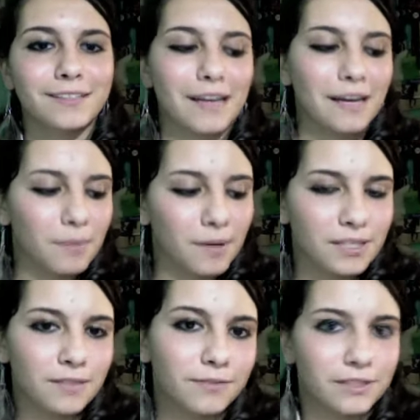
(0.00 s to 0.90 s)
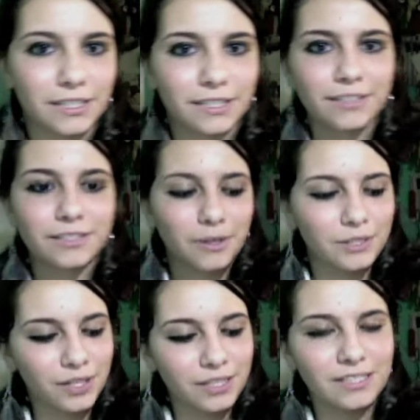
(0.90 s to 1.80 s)
and makes it frizzier, so I
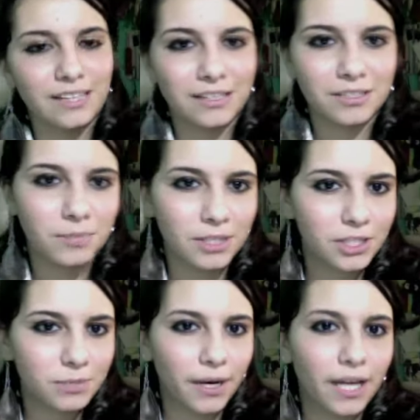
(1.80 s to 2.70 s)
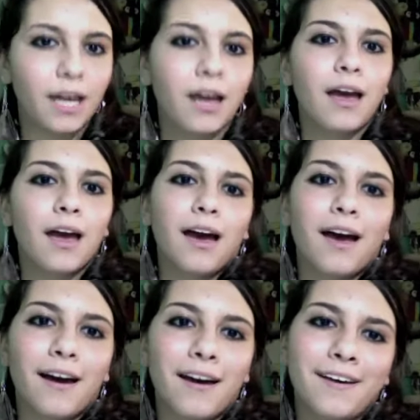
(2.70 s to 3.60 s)
try not to beach spray.
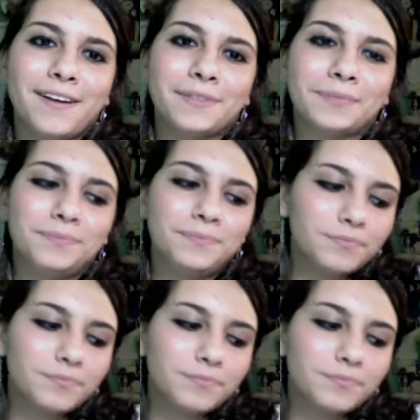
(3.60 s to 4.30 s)
And